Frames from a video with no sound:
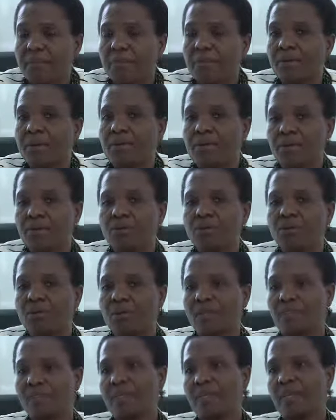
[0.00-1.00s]
because as you
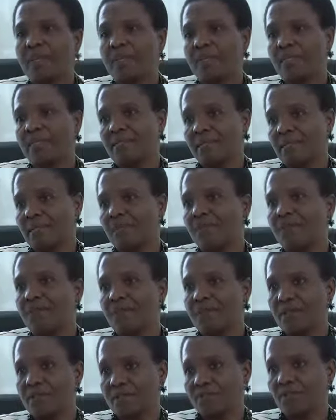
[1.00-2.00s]
know, the website is the
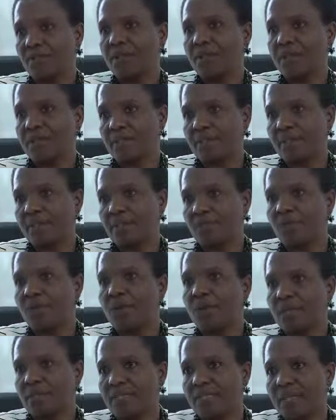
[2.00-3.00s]
first point
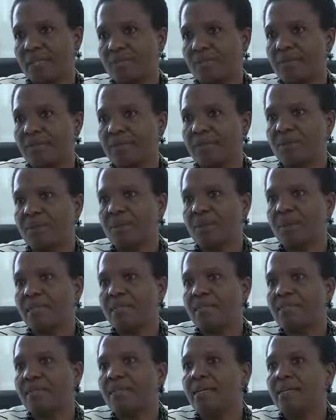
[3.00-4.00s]
of contact
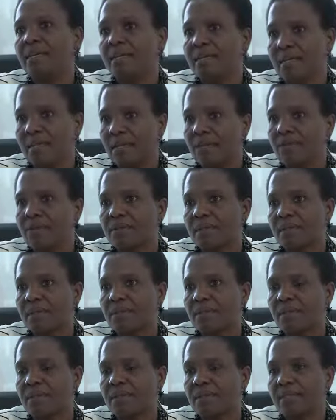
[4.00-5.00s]
between the
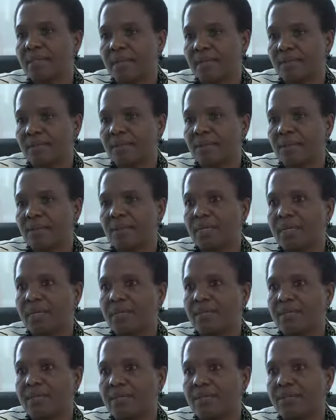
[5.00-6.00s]
outside world and the
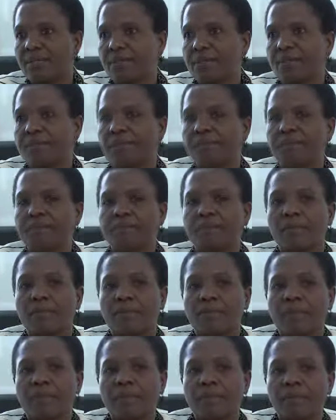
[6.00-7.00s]
organization.
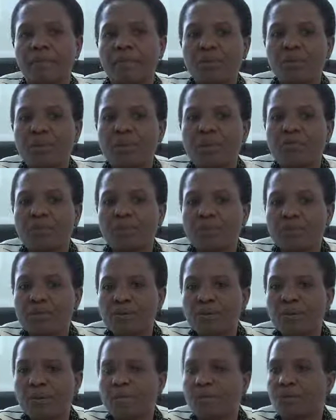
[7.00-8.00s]
But we have
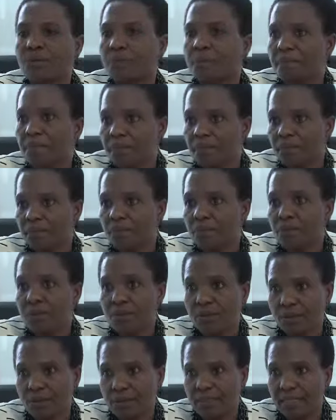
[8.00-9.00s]
also adopted
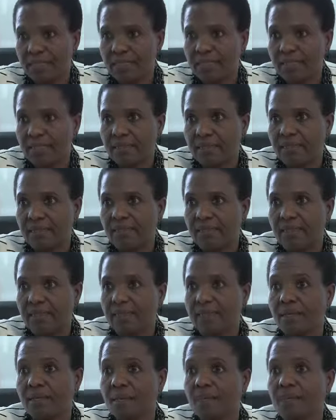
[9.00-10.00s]
social media
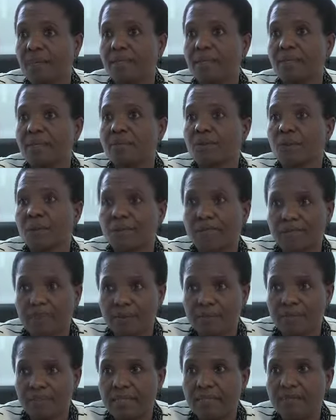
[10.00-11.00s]
and are using it quite
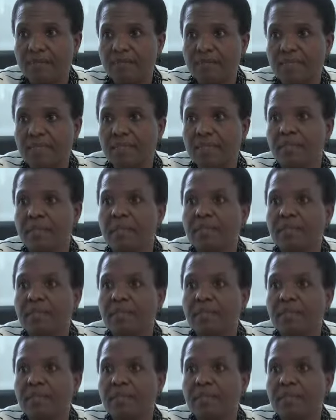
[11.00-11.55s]
aggressively.